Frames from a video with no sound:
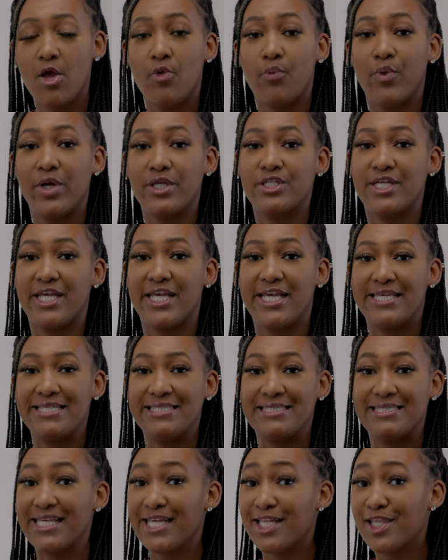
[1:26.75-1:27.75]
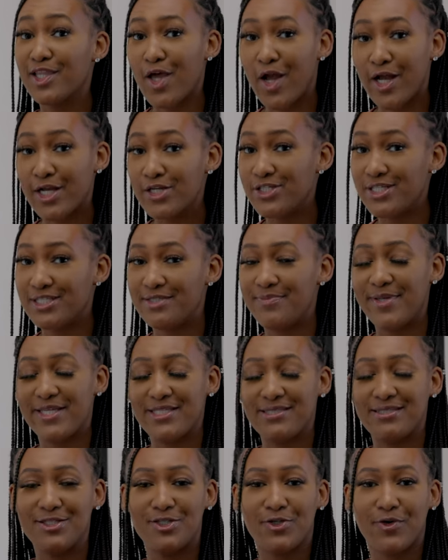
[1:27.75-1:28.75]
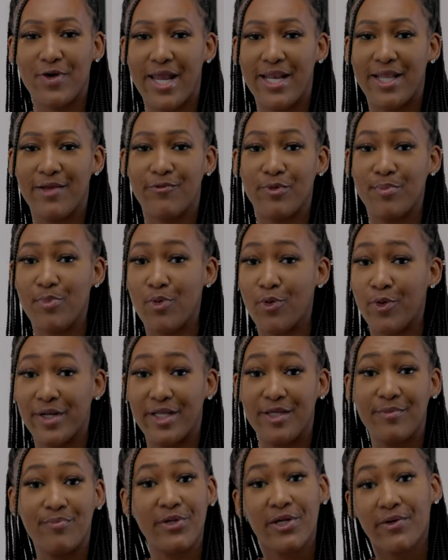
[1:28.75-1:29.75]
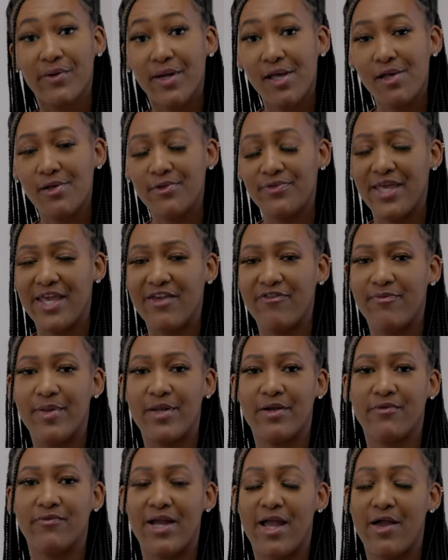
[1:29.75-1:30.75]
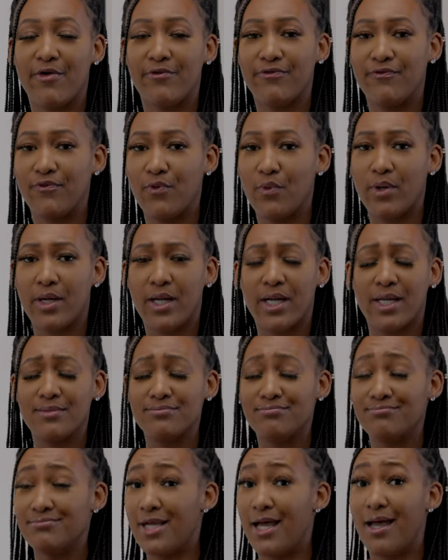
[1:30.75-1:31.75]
which is the largest business credit reporting bureau. They've been around for